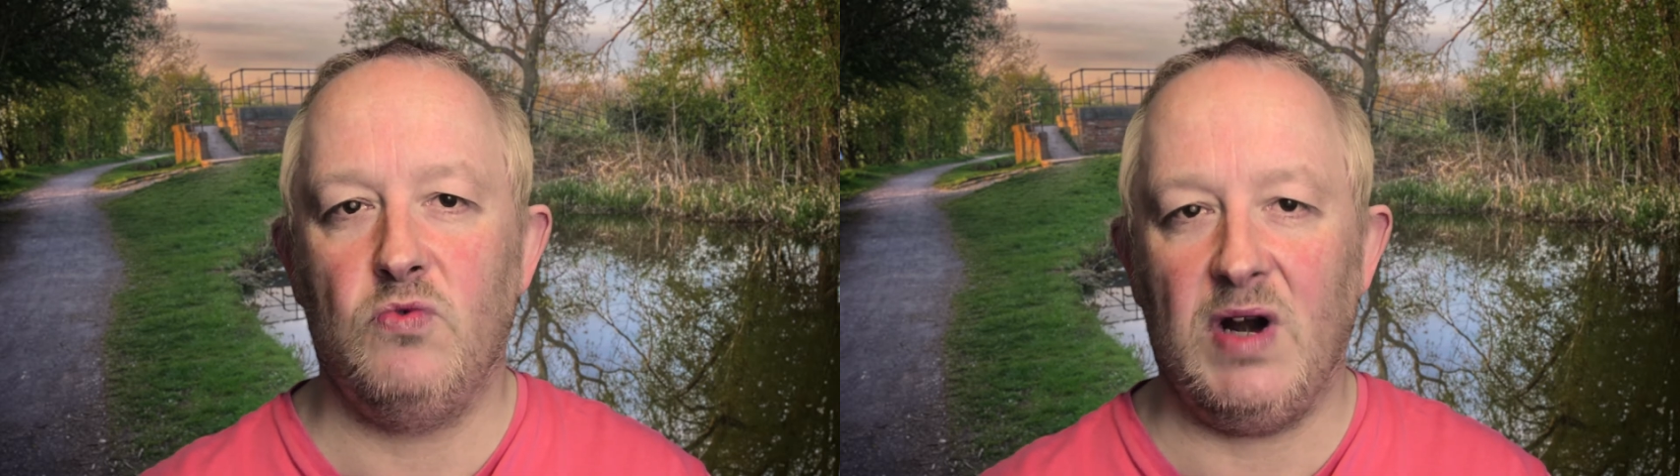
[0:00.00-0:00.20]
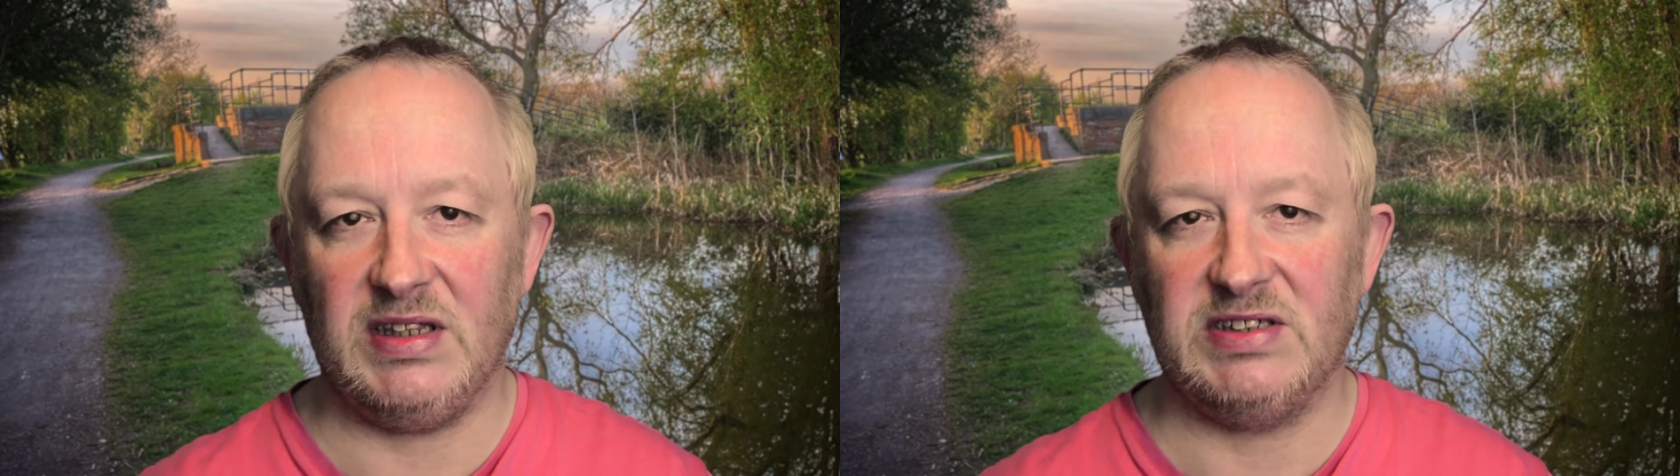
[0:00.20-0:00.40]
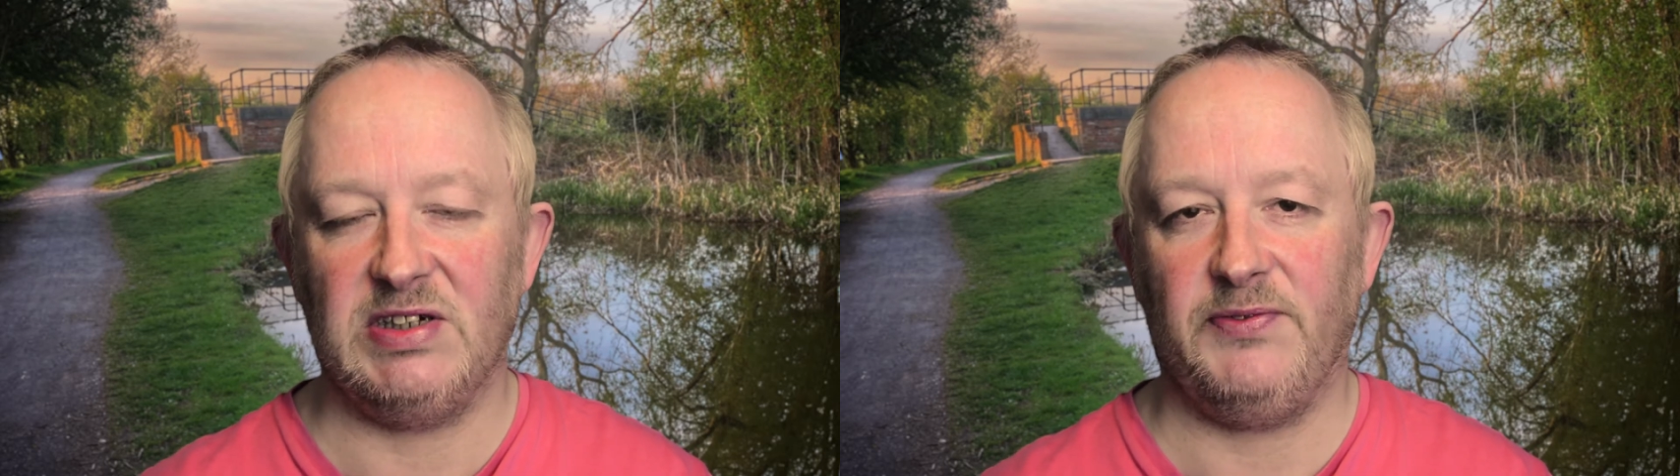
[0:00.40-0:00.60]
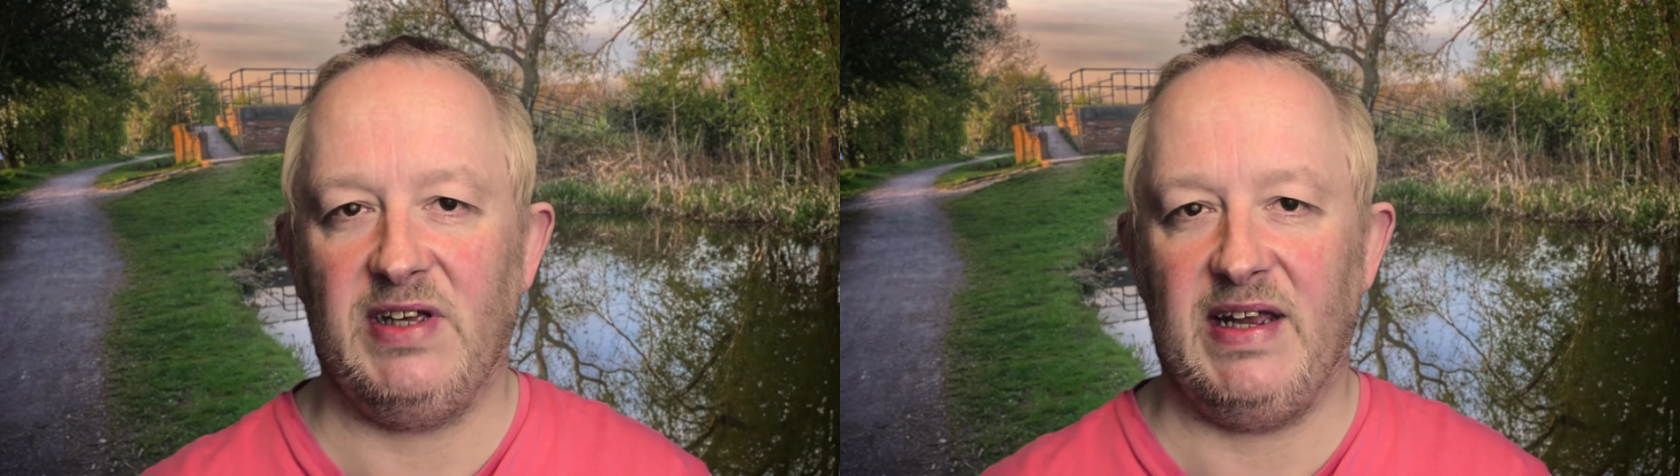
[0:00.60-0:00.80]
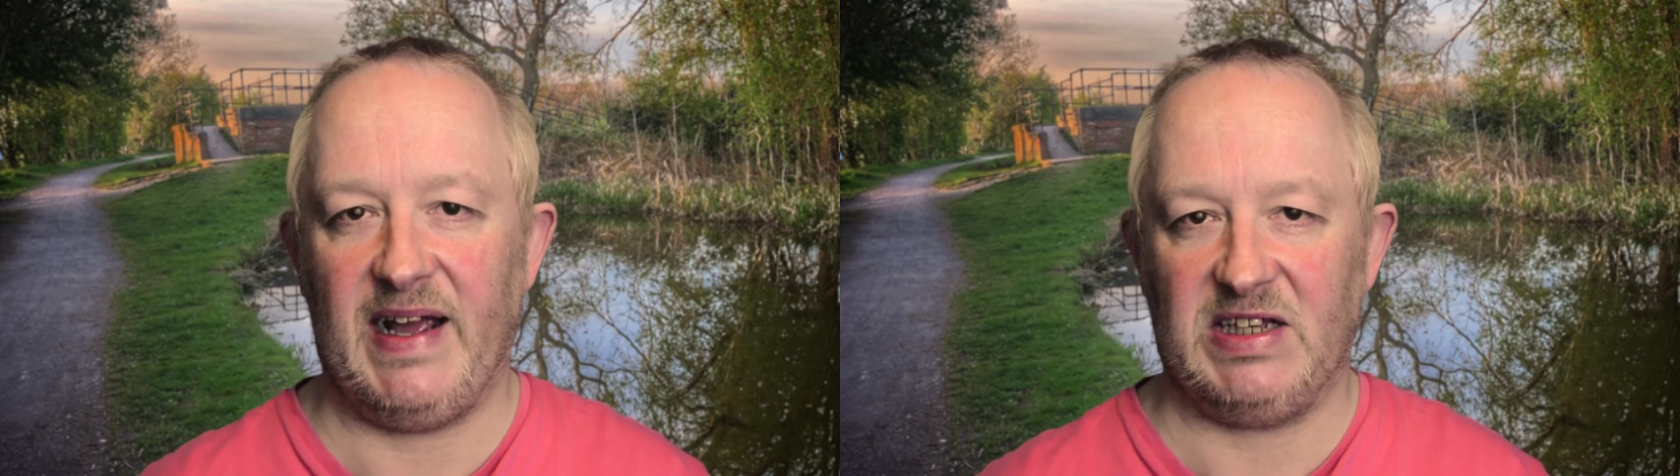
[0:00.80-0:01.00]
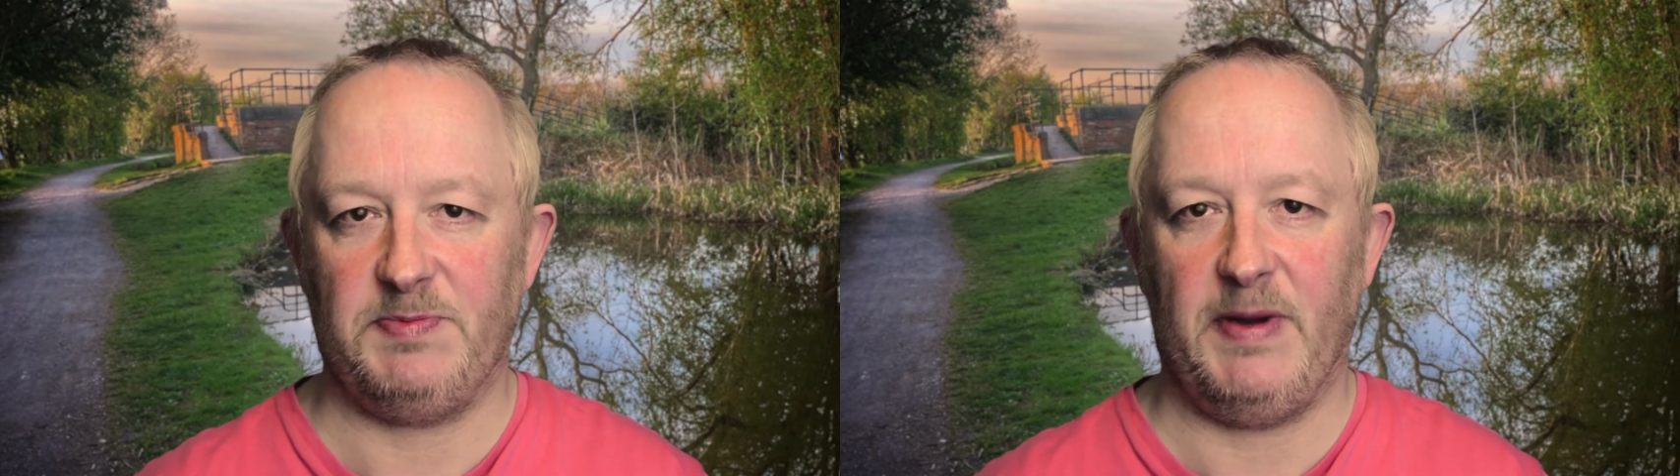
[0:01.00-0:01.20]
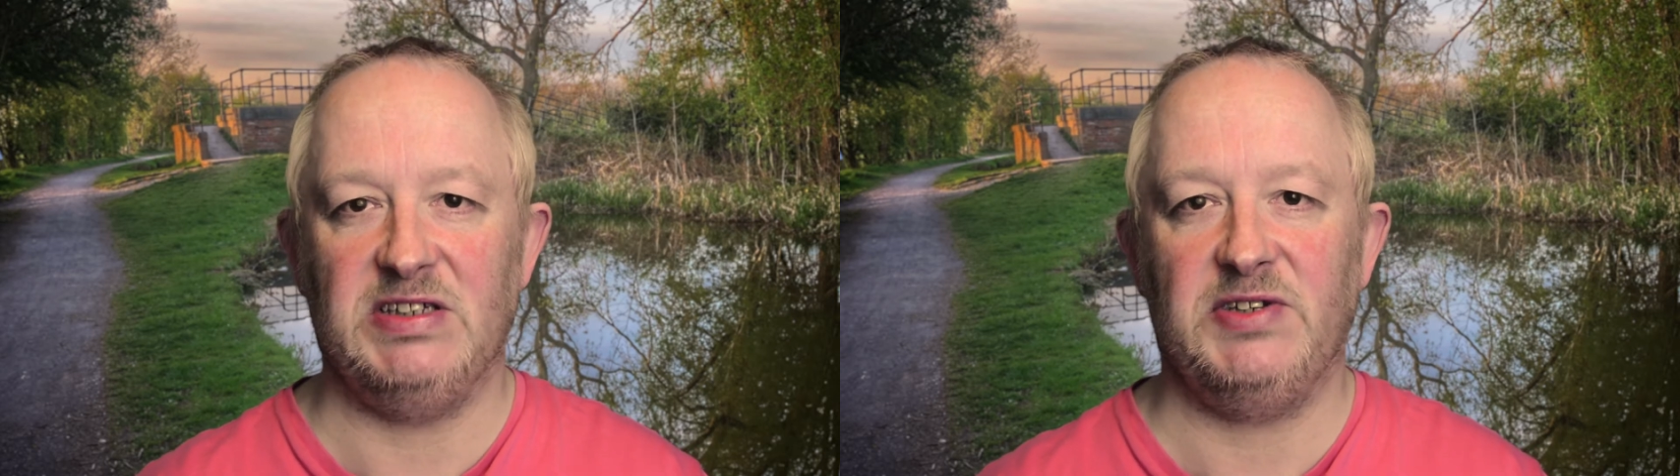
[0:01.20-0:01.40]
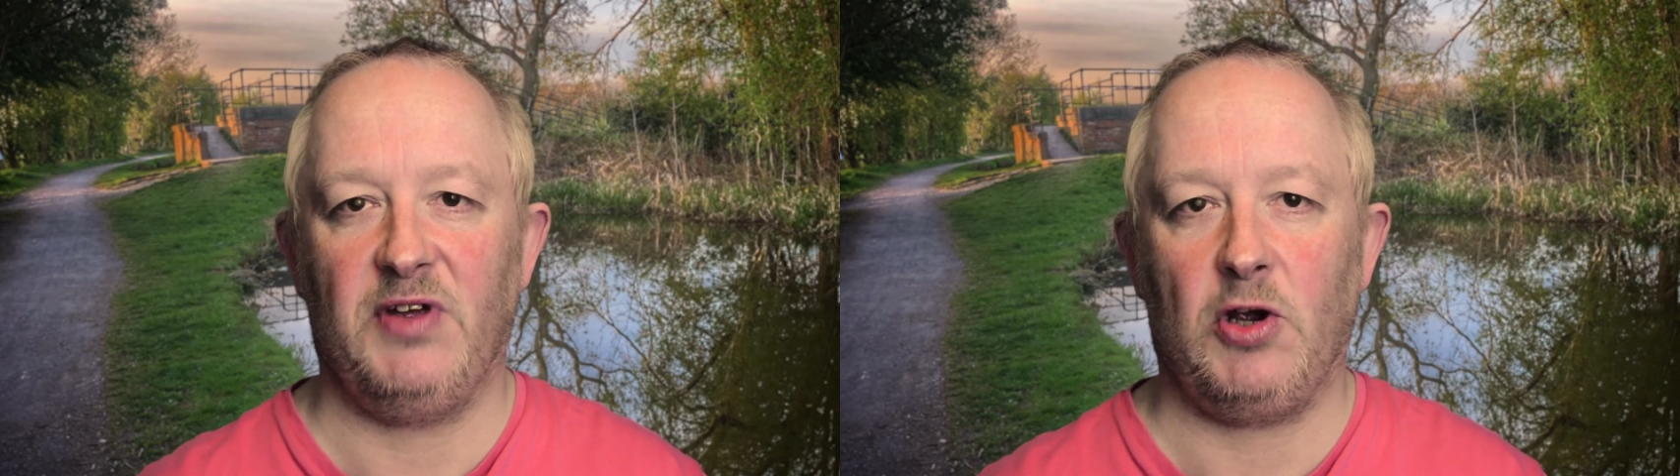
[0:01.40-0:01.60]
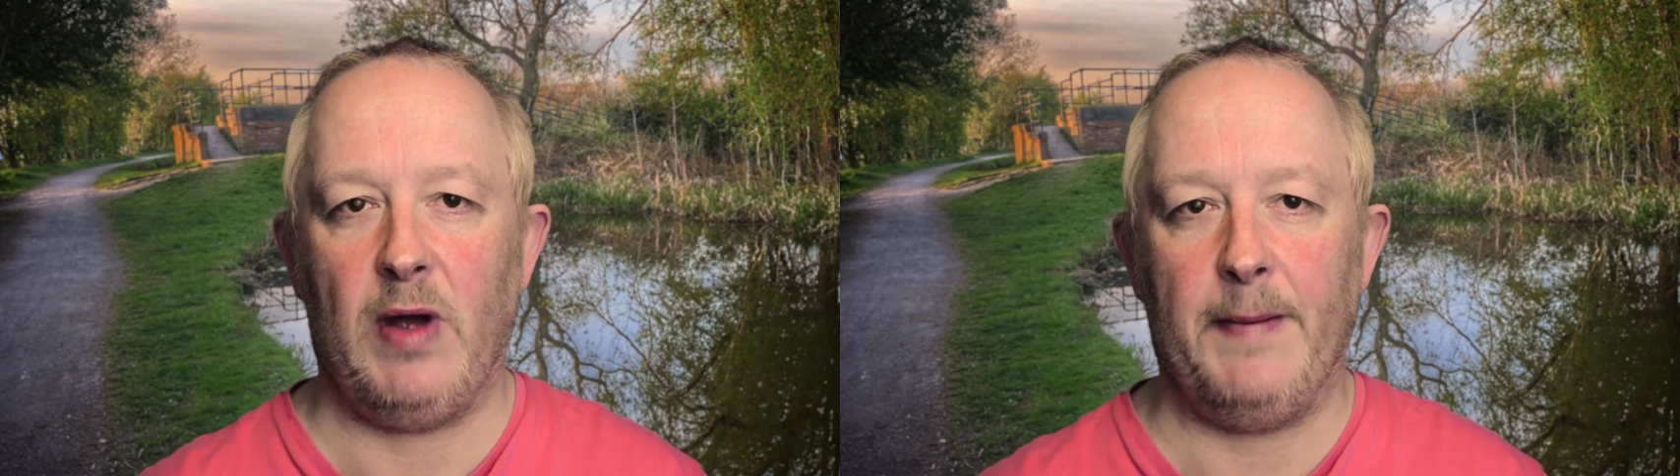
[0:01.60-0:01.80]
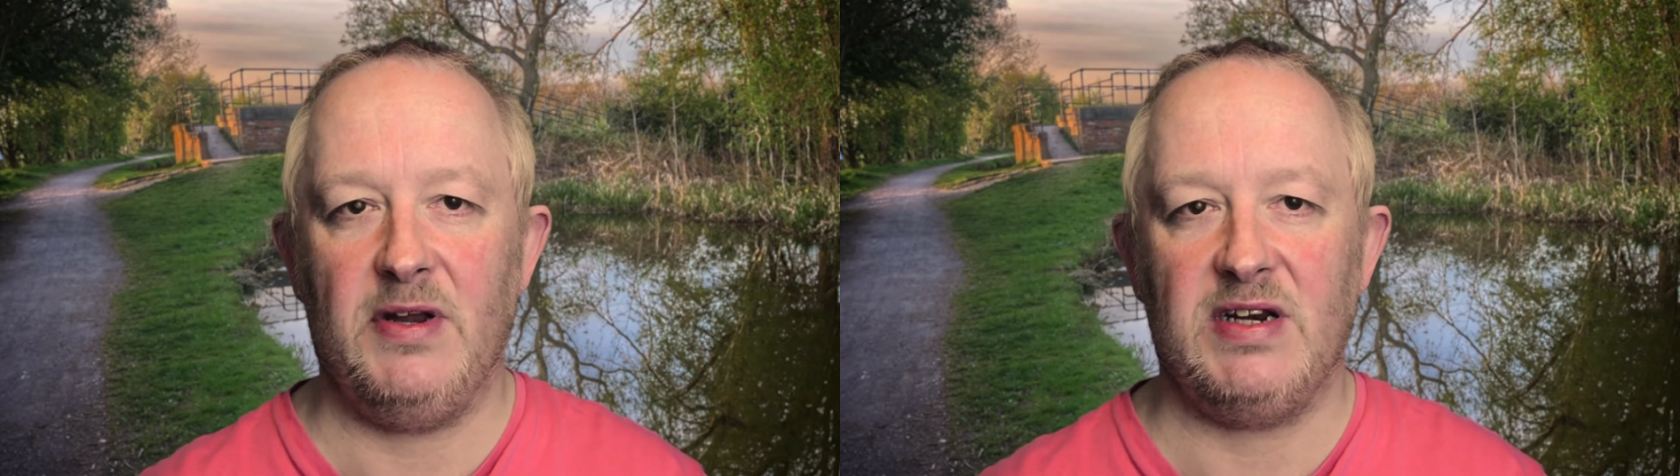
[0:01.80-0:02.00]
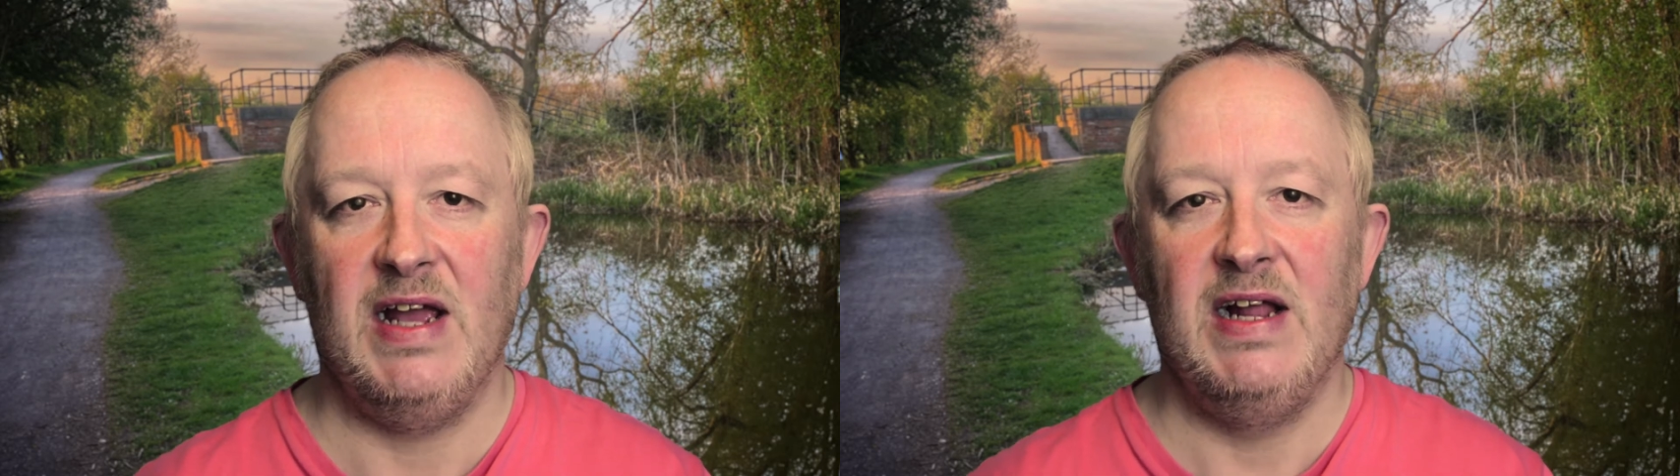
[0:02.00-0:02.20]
relatively inexpensive equipment,